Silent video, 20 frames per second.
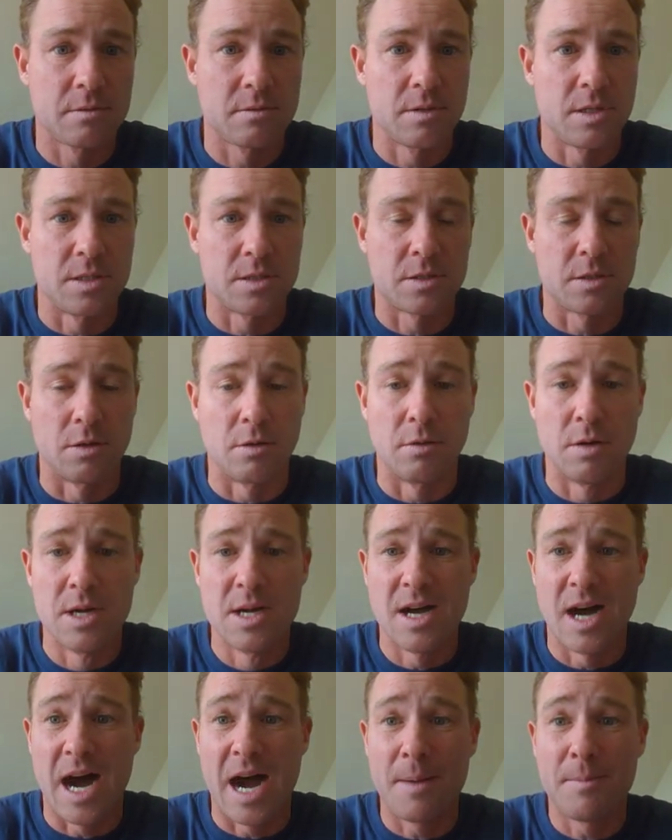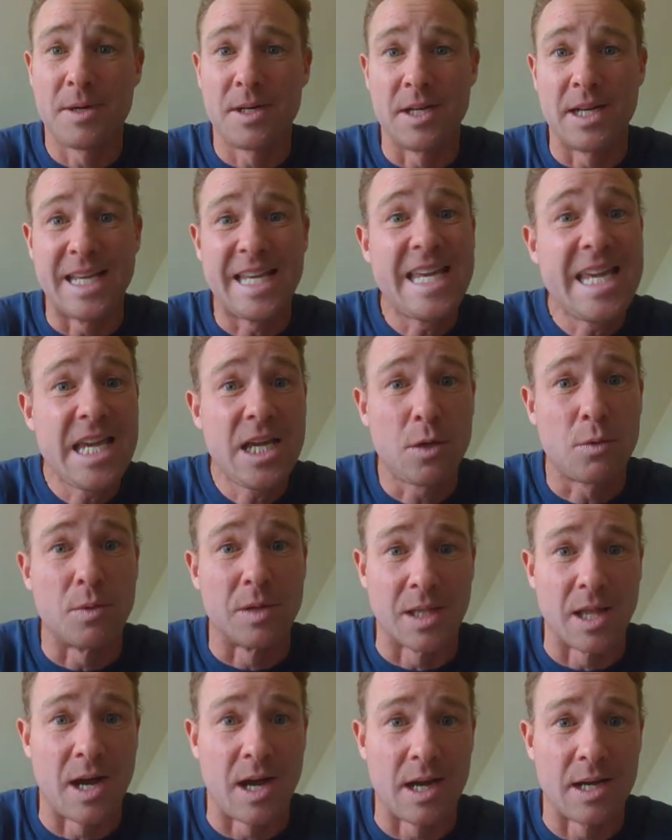And so I'm going to
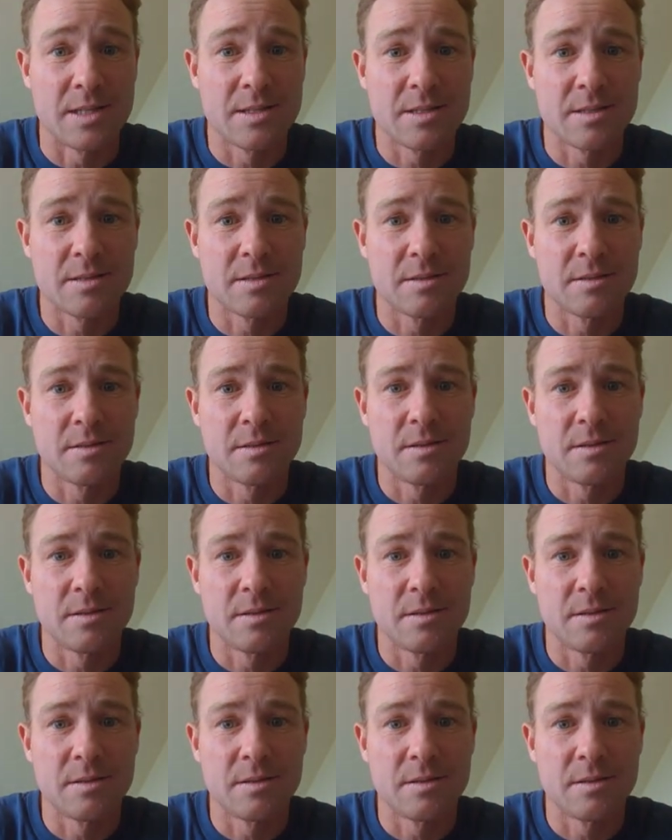equalize